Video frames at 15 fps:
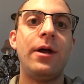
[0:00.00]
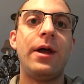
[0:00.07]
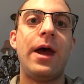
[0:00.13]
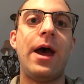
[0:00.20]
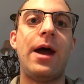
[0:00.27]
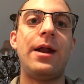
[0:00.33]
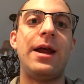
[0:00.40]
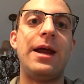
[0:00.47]

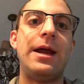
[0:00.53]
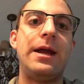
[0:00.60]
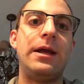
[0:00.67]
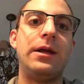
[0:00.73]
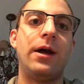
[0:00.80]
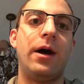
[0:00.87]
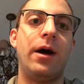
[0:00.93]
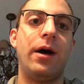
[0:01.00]
had
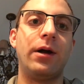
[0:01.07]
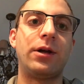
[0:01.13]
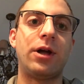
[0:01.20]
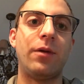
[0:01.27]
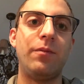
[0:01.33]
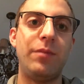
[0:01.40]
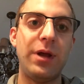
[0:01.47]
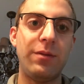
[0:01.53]
a
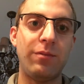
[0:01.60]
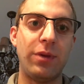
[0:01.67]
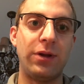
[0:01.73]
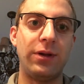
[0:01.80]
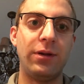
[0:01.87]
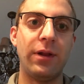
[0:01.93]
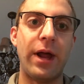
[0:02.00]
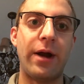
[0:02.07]

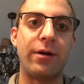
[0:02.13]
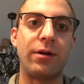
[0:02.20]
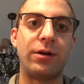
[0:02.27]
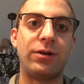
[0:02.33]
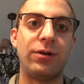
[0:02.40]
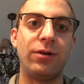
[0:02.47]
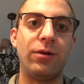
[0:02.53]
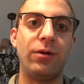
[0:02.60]
commitment letter
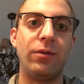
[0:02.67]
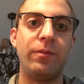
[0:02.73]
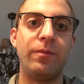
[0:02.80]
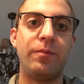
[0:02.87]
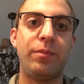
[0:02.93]
to